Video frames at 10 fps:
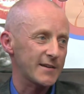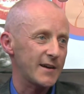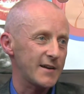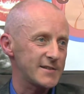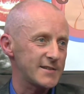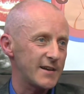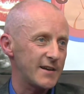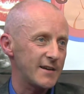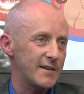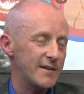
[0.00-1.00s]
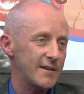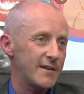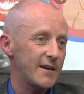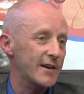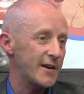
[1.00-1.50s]
And
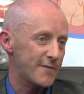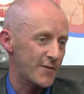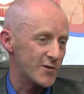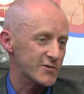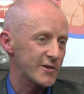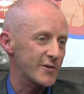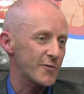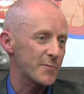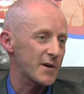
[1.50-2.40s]
again, fortunately enough,